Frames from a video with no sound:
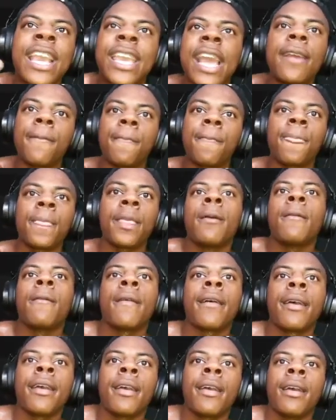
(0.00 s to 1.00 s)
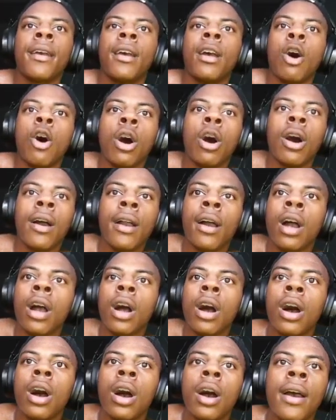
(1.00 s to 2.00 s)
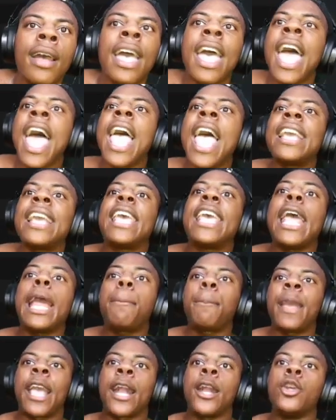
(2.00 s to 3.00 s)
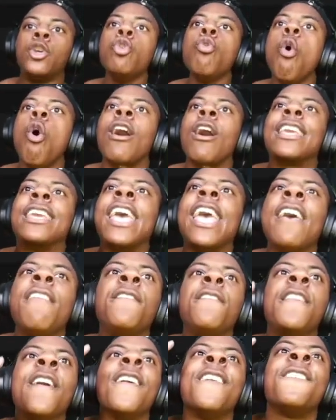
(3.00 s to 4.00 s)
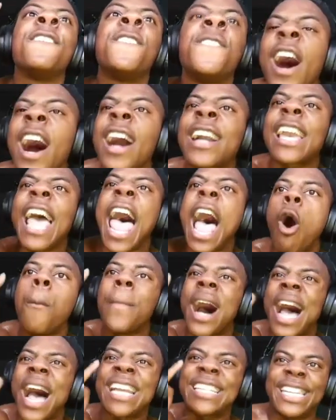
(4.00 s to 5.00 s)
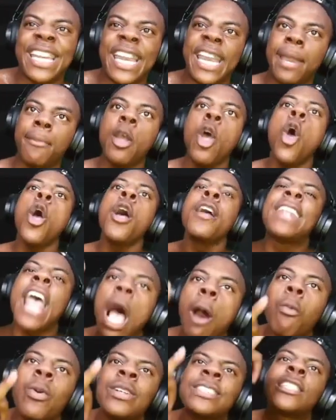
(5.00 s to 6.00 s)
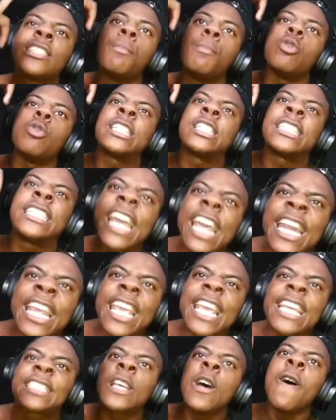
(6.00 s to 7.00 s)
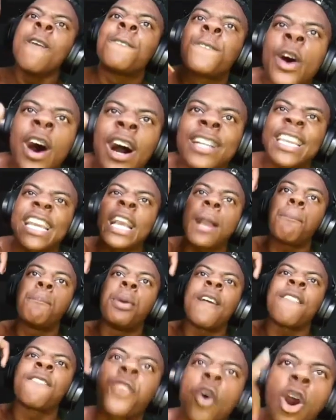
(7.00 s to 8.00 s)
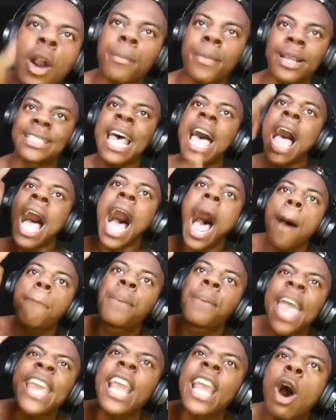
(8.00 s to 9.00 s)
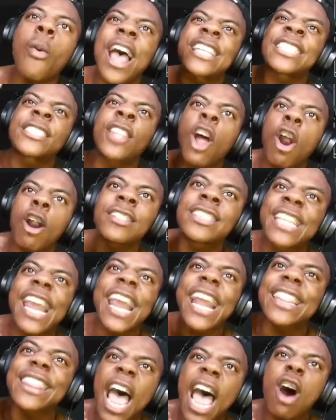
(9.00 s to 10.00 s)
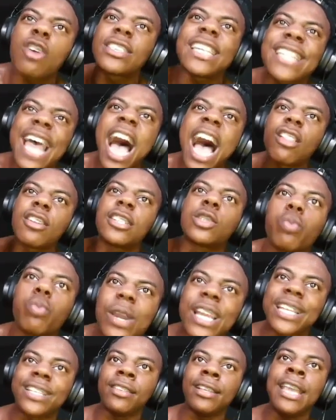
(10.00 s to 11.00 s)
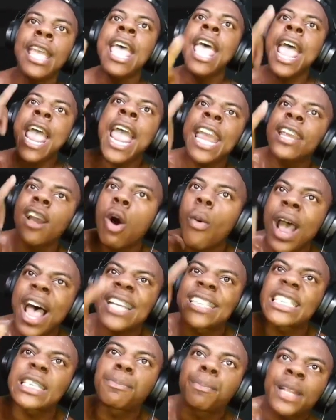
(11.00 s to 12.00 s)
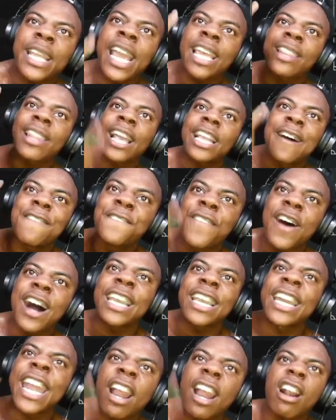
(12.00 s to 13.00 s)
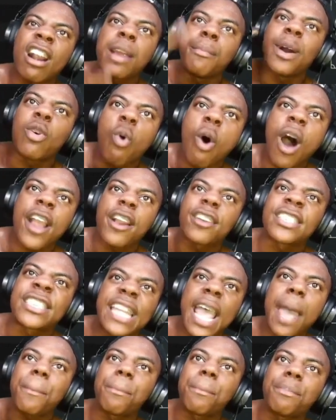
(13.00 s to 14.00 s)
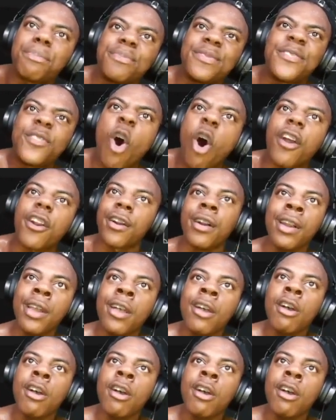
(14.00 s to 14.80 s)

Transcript: Kingpin. Speed Fan was Kingpin. It was Kingpin. Hey, Kingpin, you are getting the fuck out my team. That was the most shittiest fucking performance. I pay your ass $13,000 weekly, and your ass is playing like a fucking Harry Maguire stepdaughter.